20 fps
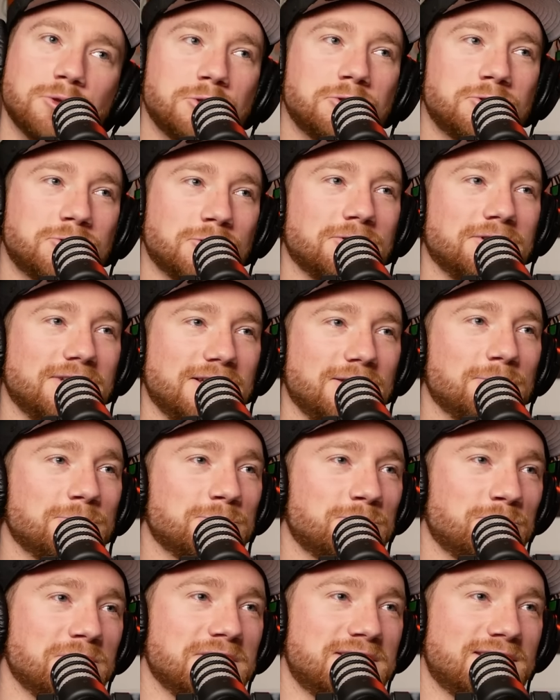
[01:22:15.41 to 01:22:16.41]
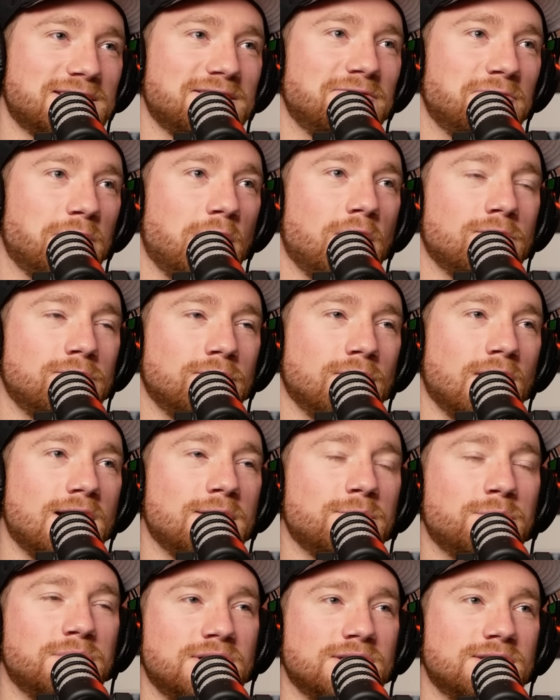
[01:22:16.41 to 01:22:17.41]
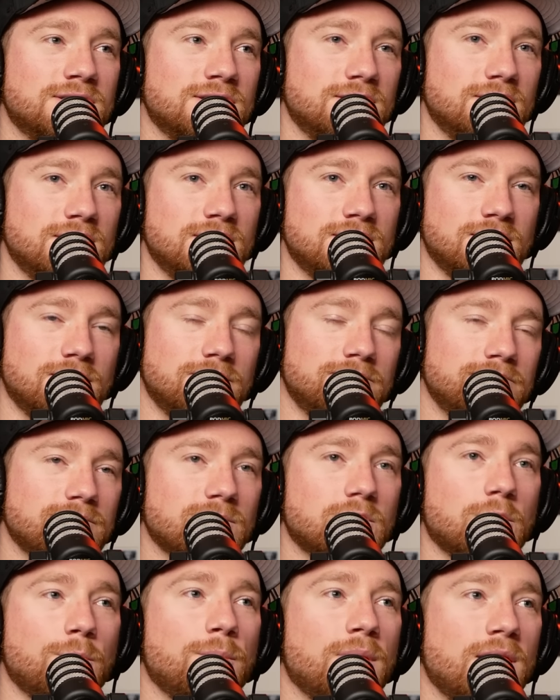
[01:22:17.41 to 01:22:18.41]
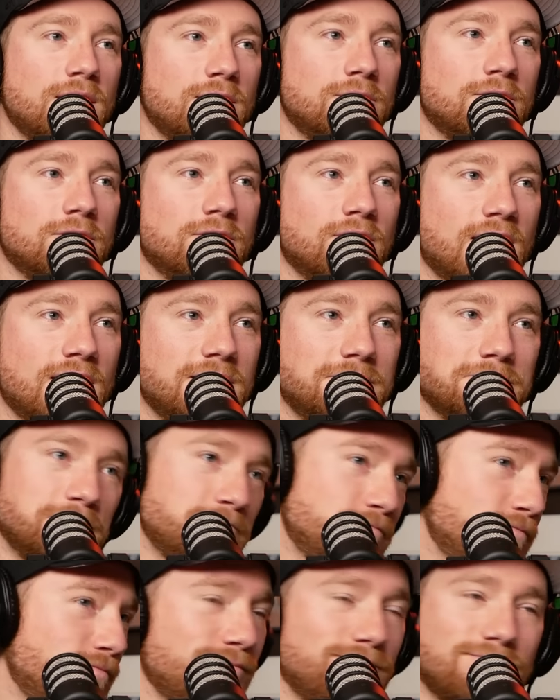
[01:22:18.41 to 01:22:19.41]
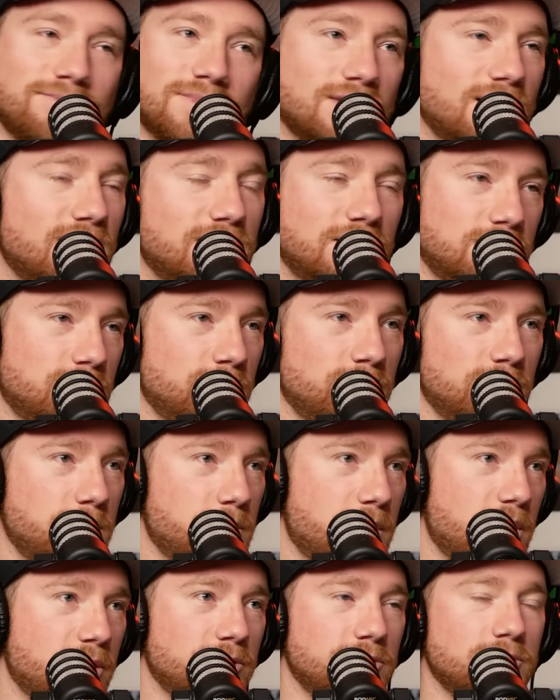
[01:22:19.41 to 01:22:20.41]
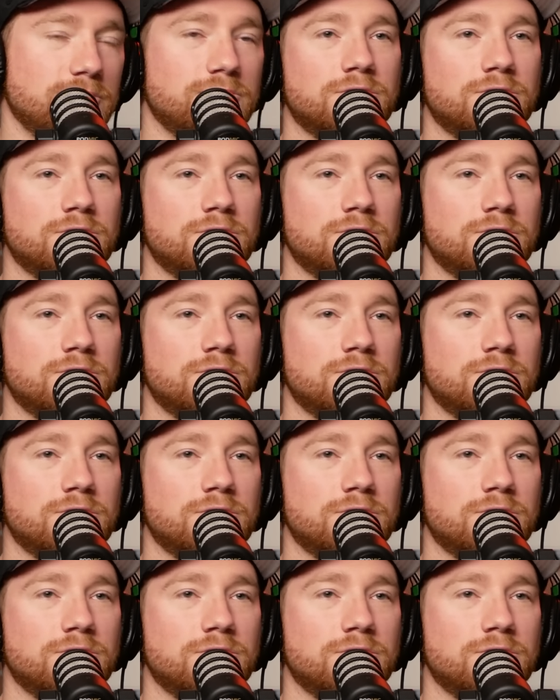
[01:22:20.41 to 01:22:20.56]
Certainly there's risk involved, right? But as a competitor, right, that doesn't really bother you.